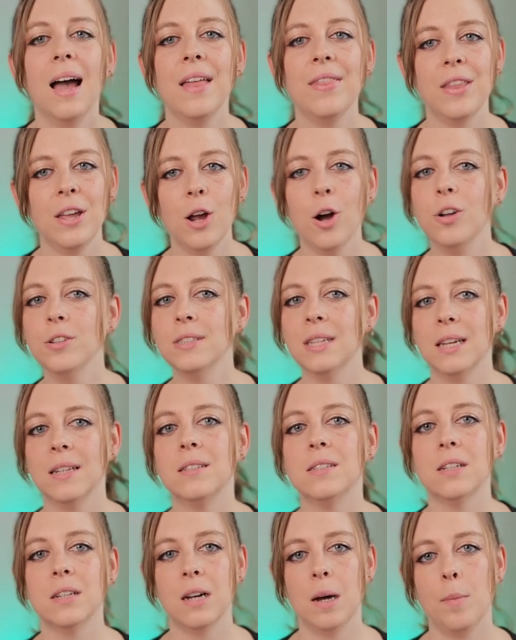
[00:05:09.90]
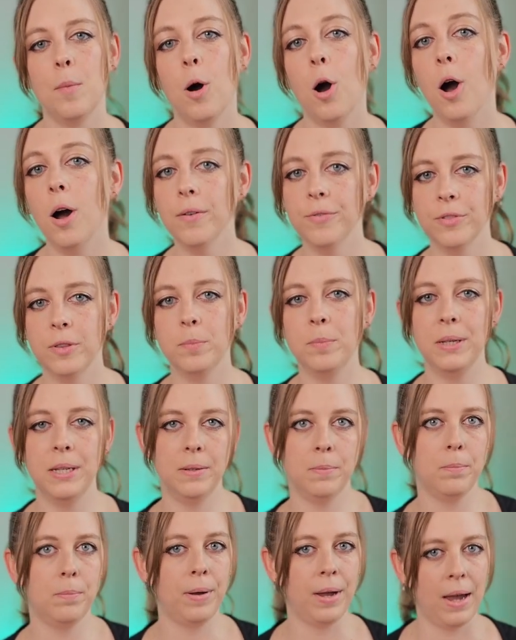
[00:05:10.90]
And they all tend to come off the
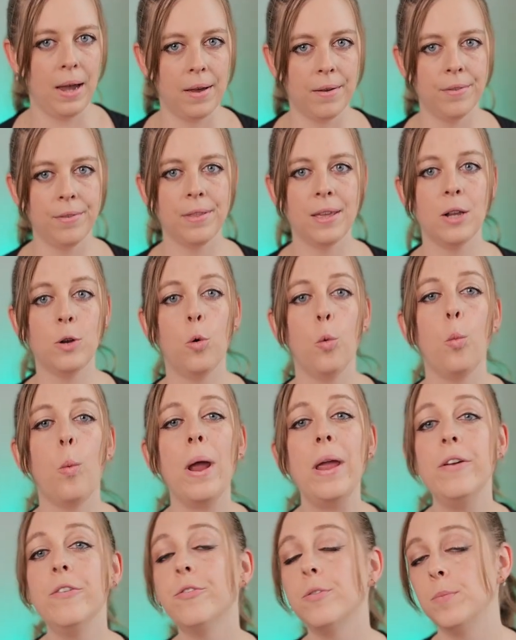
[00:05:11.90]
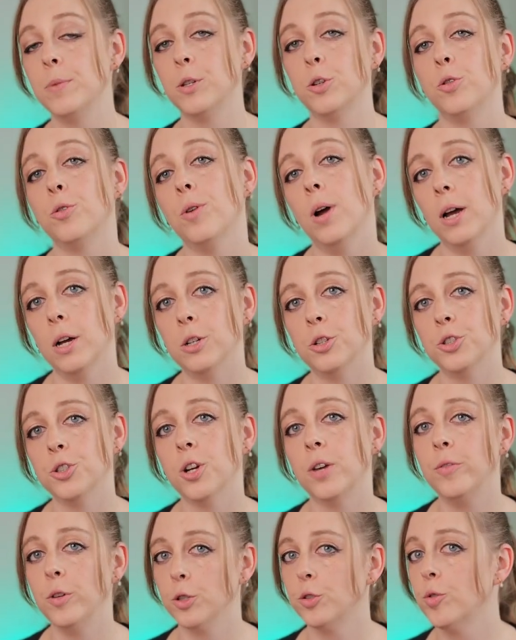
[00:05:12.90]
beaten path and away from the crush
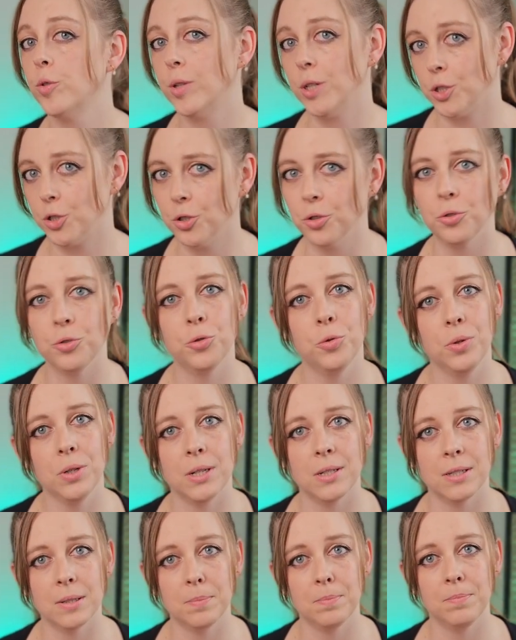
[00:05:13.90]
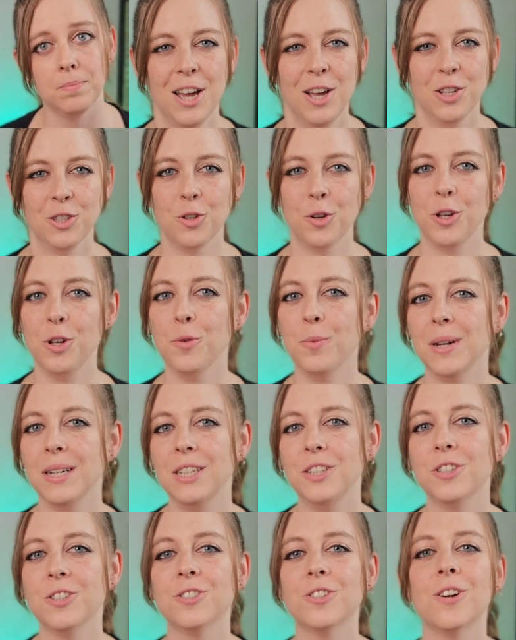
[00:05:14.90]
of your traditional tourism. So are you ready
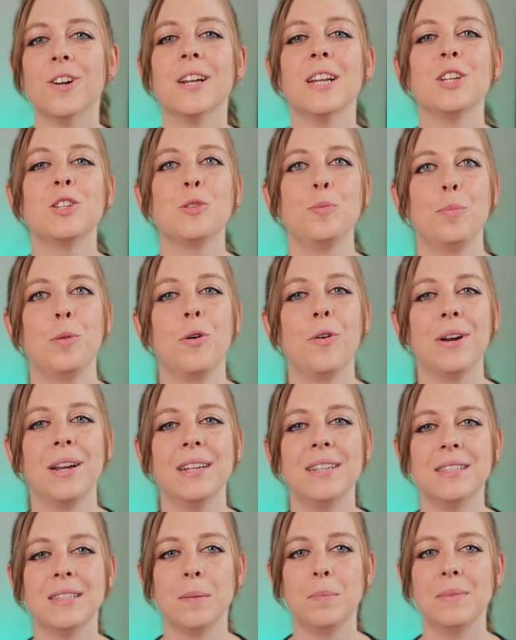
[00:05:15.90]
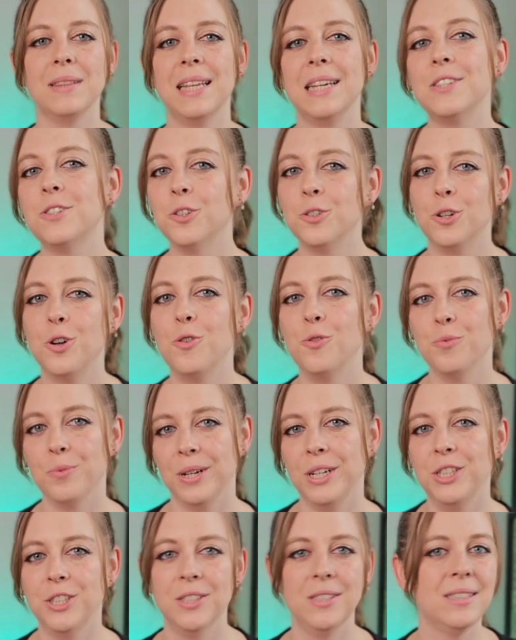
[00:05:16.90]
to start exploring some lesser known
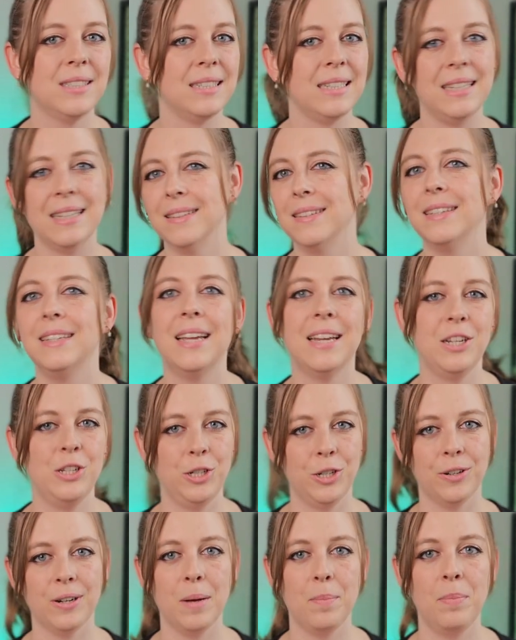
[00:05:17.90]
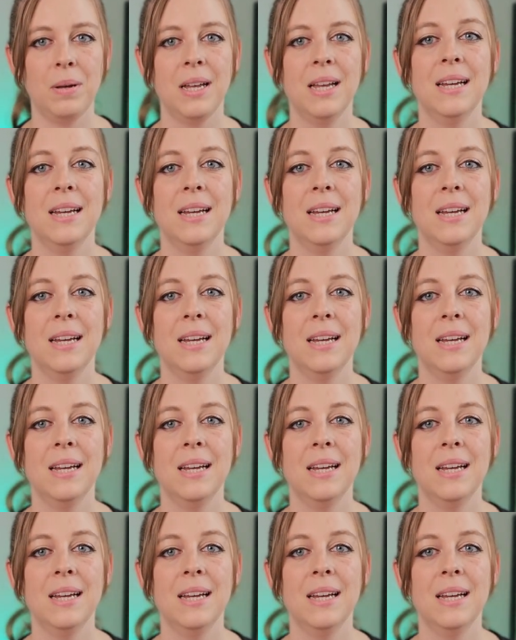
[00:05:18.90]
regions in Italy and Europe,